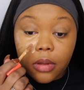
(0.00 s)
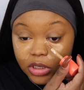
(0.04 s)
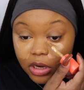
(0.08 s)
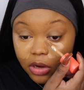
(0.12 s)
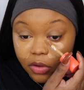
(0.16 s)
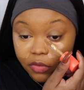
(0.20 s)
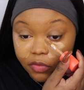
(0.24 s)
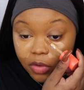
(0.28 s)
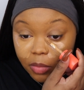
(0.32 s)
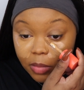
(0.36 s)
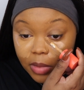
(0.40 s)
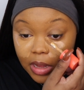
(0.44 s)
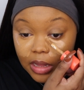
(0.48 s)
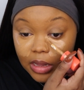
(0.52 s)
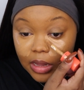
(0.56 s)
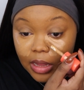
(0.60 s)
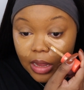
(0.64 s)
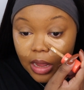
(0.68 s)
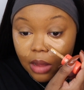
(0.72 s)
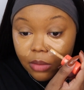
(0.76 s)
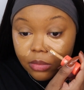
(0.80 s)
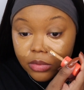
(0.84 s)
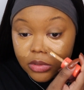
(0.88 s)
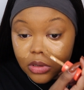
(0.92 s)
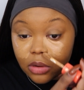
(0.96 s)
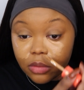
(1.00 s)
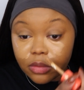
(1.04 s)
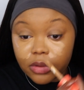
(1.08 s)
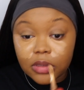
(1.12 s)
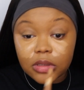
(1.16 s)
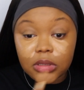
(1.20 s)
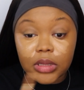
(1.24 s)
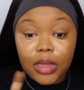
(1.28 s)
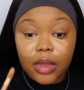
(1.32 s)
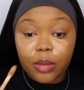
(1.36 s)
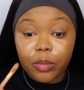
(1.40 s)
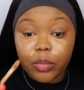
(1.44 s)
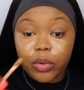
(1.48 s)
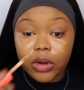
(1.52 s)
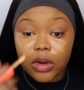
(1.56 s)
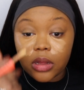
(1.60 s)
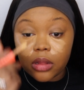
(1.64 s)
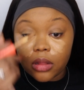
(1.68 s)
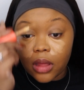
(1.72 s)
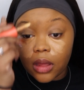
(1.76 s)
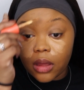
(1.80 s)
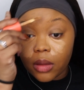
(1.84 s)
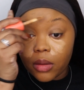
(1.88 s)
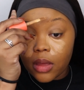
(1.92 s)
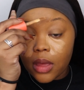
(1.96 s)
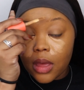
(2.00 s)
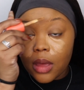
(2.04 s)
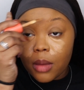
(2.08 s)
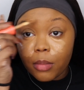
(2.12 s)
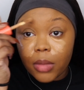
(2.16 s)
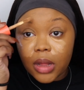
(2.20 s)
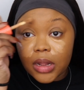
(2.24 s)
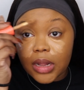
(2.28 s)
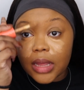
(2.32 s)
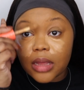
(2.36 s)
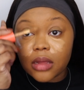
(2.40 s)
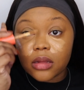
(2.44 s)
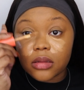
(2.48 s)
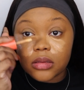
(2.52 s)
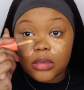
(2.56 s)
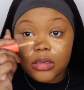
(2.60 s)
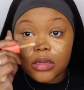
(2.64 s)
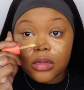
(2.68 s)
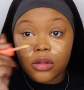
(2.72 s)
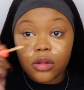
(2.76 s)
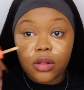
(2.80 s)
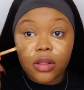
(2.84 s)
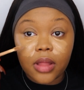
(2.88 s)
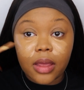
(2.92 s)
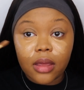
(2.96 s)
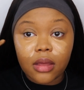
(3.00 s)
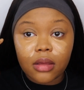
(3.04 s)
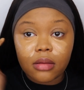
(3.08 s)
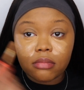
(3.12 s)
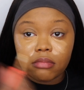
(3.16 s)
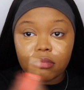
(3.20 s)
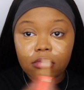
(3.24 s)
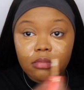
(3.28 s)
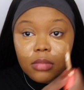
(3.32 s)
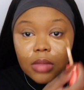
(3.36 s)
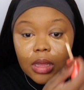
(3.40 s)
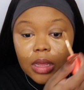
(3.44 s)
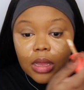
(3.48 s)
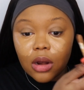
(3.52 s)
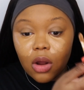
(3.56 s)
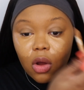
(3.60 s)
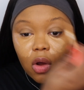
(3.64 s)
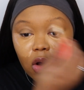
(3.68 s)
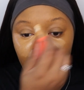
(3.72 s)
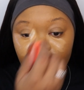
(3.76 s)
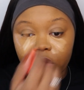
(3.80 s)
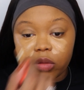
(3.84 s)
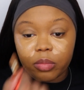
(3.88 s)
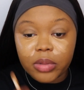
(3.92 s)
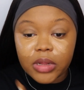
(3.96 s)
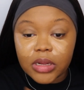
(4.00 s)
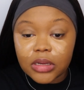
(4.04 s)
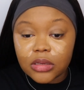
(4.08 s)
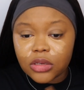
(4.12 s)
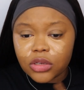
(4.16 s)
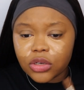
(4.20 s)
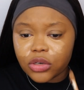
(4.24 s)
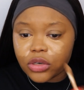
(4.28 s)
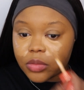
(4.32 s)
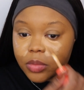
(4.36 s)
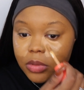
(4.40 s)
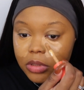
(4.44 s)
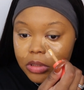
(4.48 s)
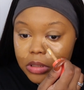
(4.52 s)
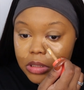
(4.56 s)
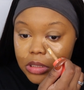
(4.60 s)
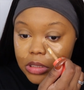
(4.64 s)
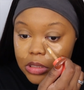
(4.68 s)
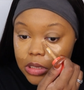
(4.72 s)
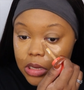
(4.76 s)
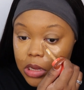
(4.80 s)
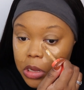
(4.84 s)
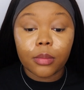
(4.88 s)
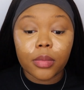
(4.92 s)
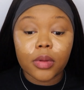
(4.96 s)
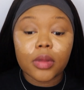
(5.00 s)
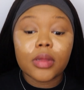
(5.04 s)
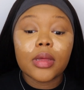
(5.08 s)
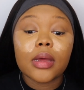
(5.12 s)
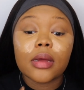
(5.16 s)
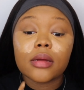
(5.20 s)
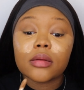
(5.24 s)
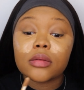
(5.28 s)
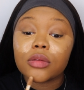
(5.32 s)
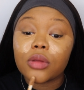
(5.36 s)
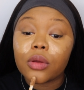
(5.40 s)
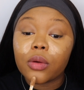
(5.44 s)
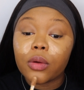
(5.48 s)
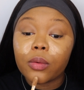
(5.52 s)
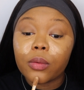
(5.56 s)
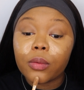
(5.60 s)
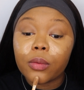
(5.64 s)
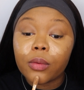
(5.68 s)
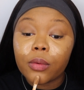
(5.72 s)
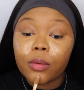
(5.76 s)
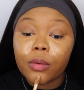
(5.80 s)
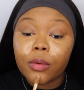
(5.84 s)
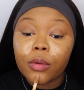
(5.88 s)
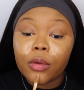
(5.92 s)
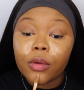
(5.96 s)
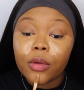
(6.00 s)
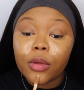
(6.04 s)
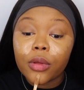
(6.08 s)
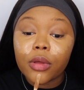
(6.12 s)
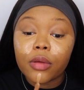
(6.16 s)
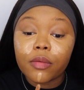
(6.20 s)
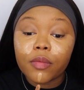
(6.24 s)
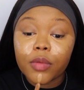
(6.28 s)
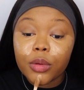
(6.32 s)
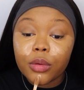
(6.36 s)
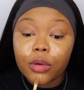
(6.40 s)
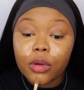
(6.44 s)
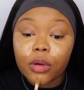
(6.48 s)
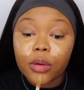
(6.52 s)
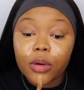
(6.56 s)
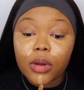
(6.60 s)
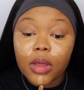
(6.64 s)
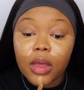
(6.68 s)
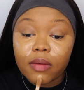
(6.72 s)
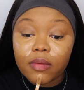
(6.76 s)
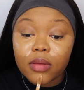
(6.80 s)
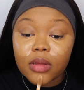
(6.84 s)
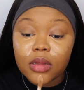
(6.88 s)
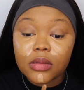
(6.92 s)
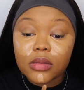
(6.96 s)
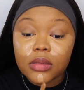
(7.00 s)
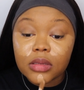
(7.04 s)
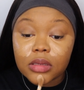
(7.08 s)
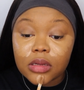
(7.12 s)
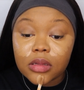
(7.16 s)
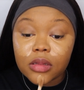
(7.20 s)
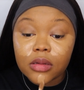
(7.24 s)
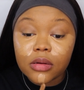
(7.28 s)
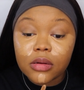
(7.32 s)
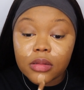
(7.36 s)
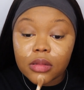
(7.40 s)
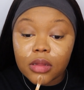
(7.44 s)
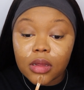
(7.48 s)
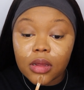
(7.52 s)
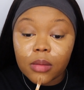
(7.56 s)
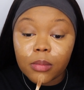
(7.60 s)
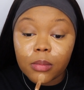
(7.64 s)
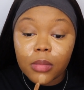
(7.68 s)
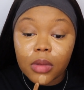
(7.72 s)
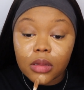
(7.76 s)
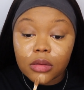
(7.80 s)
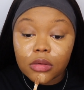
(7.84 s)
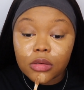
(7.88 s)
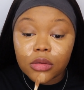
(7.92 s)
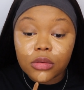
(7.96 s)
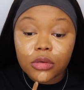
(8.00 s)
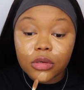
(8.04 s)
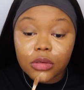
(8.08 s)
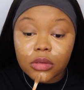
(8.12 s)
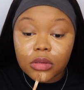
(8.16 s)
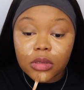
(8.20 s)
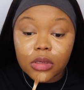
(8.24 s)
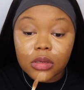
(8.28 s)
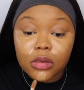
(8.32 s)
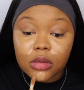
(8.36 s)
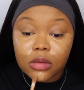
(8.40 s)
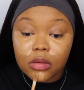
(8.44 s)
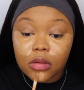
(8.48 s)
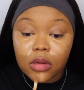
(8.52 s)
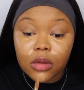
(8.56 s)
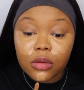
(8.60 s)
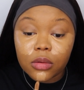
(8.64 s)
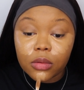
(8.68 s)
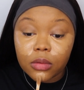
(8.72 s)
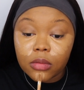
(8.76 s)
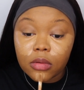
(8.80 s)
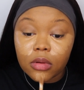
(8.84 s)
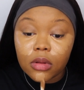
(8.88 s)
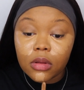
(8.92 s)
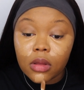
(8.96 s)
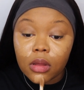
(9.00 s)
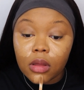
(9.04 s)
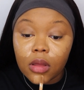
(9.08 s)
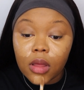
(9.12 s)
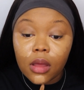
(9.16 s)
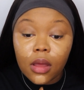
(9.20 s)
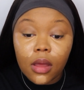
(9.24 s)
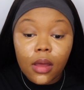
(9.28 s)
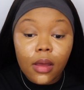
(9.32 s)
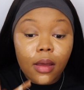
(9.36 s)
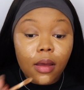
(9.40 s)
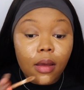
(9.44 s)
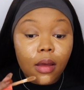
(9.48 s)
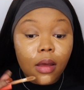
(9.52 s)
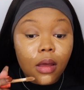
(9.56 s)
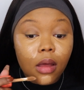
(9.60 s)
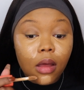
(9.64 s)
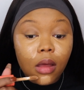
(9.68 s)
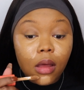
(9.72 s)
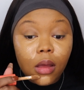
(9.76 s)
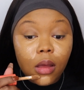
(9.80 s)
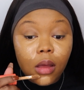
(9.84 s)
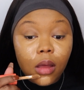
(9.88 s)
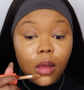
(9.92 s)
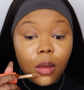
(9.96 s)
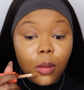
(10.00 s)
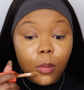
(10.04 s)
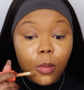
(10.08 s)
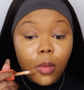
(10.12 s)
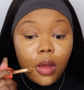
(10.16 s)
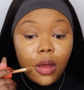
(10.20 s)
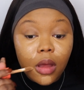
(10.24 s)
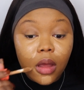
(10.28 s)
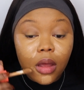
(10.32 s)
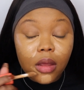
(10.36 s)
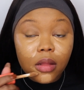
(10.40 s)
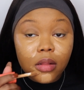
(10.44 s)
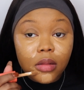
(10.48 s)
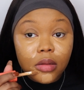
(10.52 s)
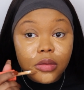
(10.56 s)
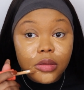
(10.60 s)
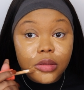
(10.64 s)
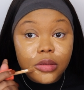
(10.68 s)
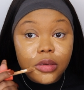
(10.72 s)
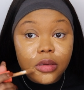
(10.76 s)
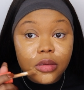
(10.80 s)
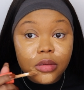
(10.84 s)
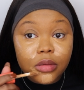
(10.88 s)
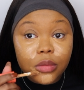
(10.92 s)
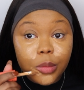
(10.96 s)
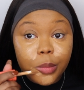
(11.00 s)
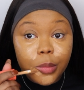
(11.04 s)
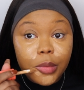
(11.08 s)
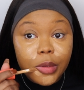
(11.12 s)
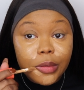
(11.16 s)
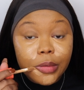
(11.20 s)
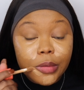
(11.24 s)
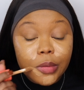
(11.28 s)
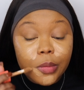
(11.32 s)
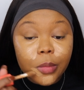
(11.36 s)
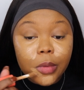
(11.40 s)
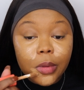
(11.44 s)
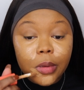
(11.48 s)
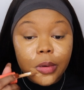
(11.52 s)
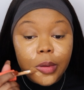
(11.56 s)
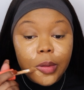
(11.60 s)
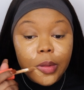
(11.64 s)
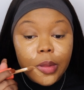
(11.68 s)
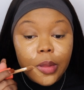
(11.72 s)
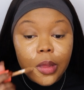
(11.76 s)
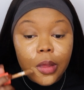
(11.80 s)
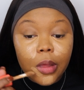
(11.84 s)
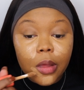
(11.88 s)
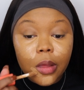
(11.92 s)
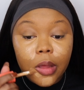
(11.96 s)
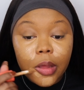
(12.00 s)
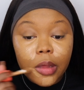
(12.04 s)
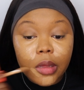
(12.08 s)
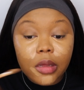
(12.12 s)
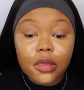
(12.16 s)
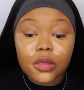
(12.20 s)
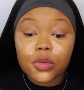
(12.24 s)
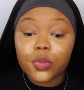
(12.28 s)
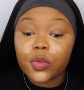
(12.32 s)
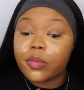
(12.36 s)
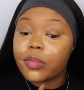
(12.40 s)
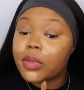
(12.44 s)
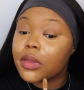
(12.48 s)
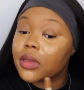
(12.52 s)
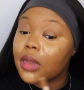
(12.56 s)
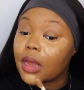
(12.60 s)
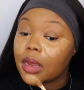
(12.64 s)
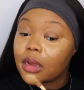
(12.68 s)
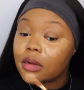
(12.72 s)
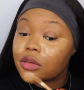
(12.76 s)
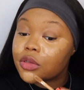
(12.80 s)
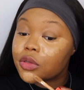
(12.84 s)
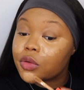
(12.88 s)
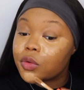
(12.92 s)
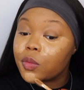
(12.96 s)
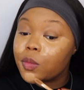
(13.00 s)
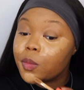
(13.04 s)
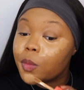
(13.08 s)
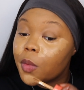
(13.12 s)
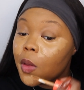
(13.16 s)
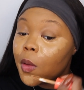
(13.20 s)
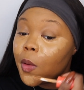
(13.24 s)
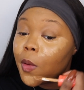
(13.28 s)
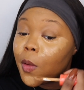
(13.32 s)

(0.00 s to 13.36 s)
I know for me, like I was always like putting like my light concealer like in all the places you're supposed to conceal. But yeah, so if you don't have a concealer that matches your skin tone, I highly suggest you invest in one, because we've been lied to.